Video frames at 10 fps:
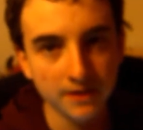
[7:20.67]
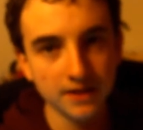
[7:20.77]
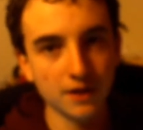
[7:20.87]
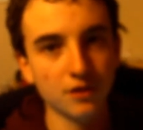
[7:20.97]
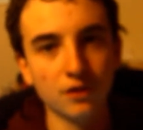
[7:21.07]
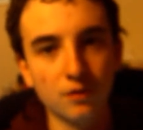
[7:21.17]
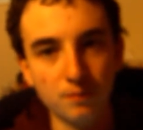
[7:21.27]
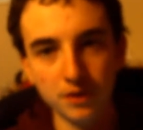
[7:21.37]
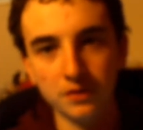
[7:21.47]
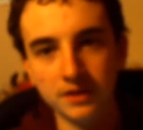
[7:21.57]
inside of the little
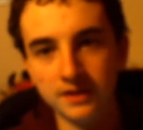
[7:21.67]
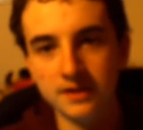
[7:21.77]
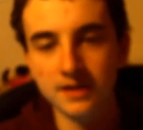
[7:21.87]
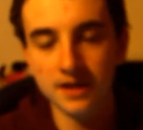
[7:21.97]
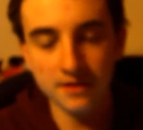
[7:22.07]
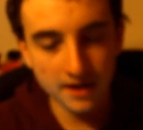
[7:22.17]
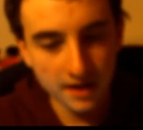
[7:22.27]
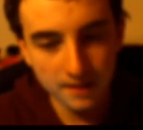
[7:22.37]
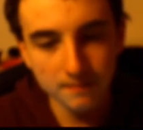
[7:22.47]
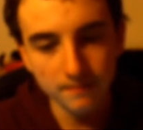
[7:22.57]
building that's inside of the
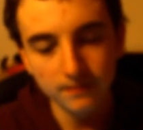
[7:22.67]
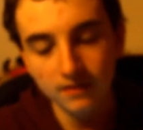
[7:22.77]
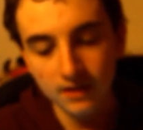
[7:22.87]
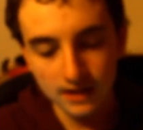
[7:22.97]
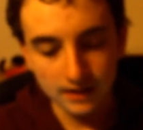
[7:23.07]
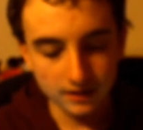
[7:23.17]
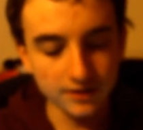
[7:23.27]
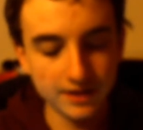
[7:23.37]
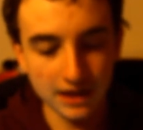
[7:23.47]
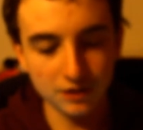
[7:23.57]
dam,
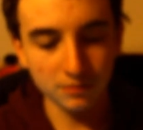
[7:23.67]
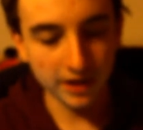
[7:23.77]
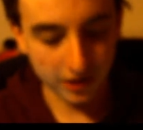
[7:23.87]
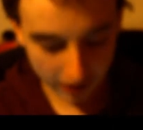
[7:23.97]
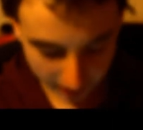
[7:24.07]
set some,